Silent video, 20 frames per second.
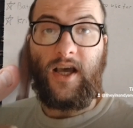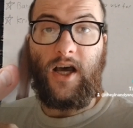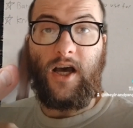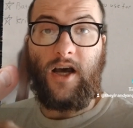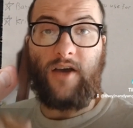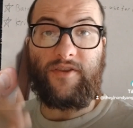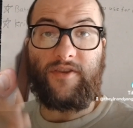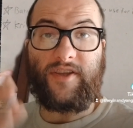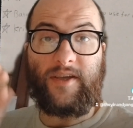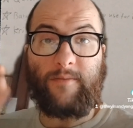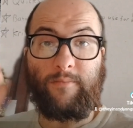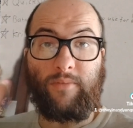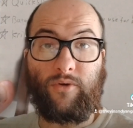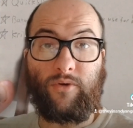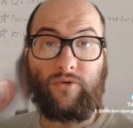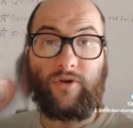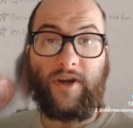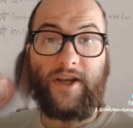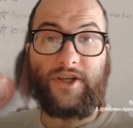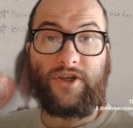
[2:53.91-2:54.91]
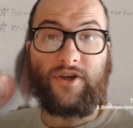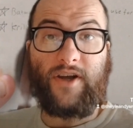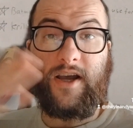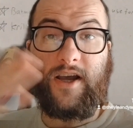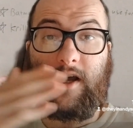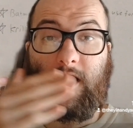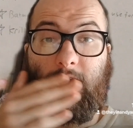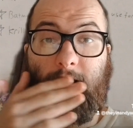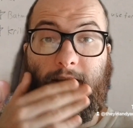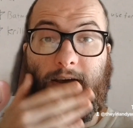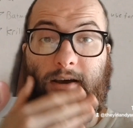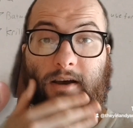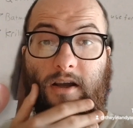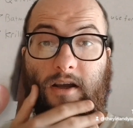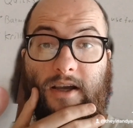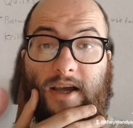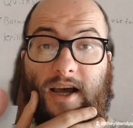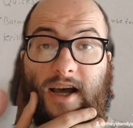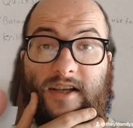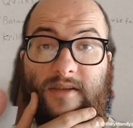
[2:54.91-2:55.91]
The Blue Ranger
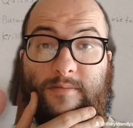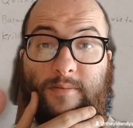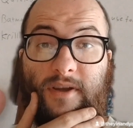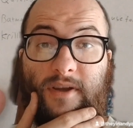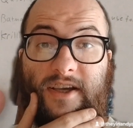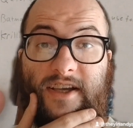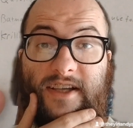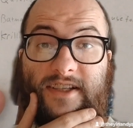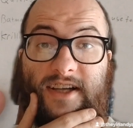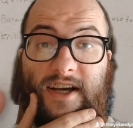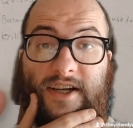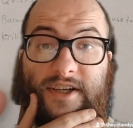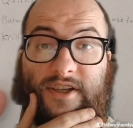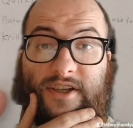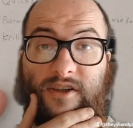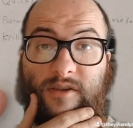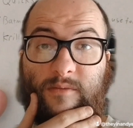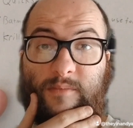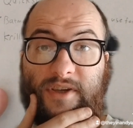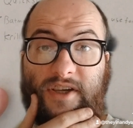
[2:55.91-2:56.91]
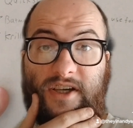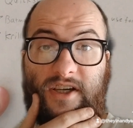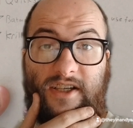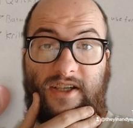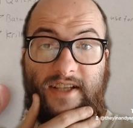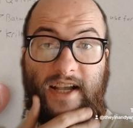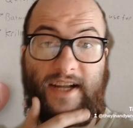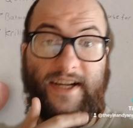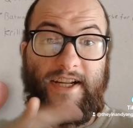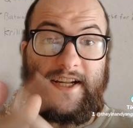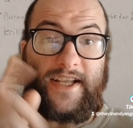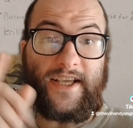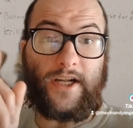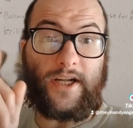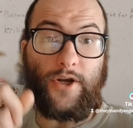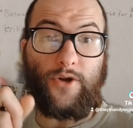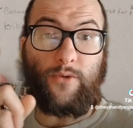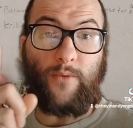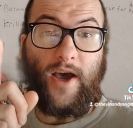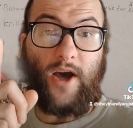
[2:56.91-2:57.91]
cosplay is on here because I need to
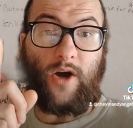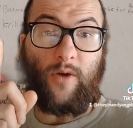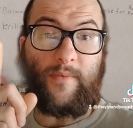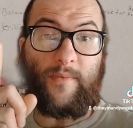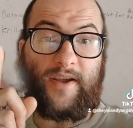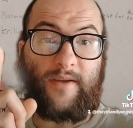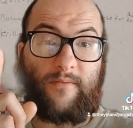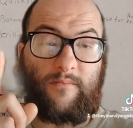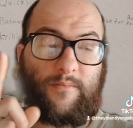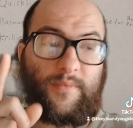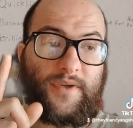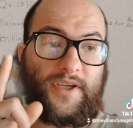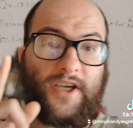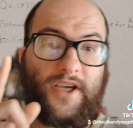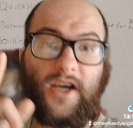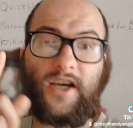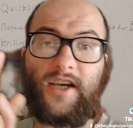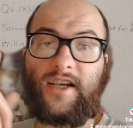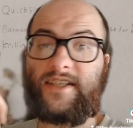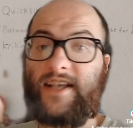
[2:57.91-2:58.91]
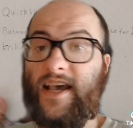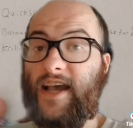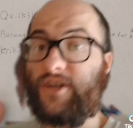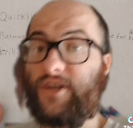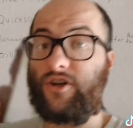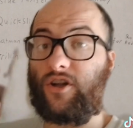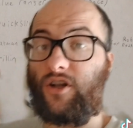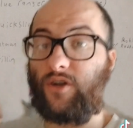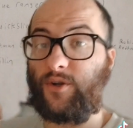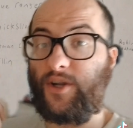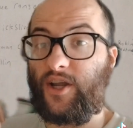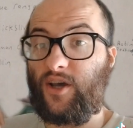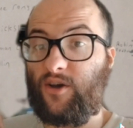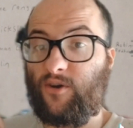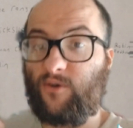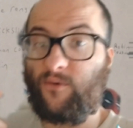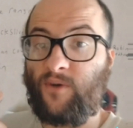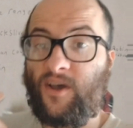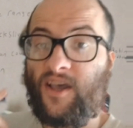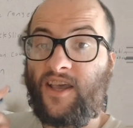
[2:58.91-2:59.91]
get a new helmet, because as y'all
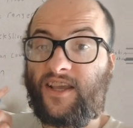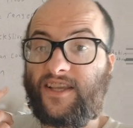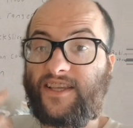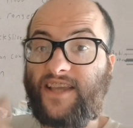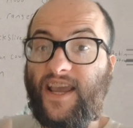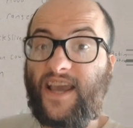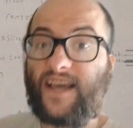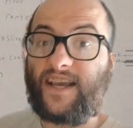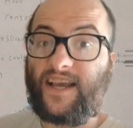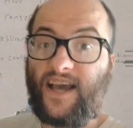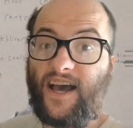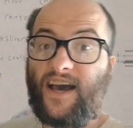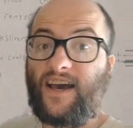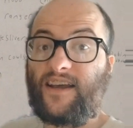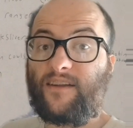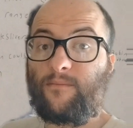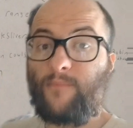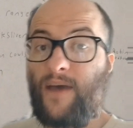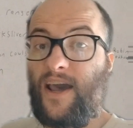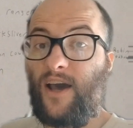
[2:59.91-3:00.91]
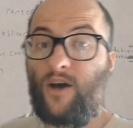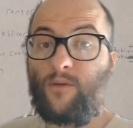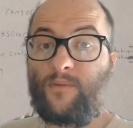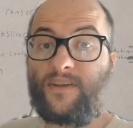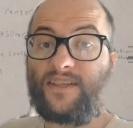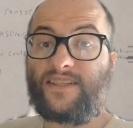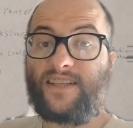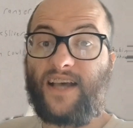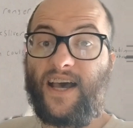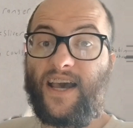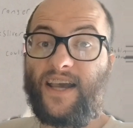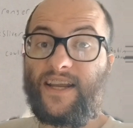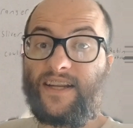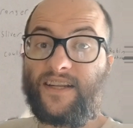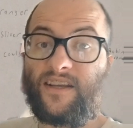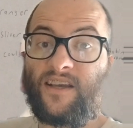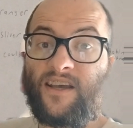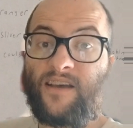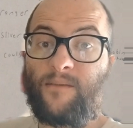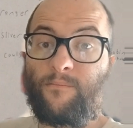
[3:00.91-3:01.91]
know, Yang got my helmet
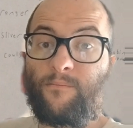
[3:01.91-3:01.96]
signed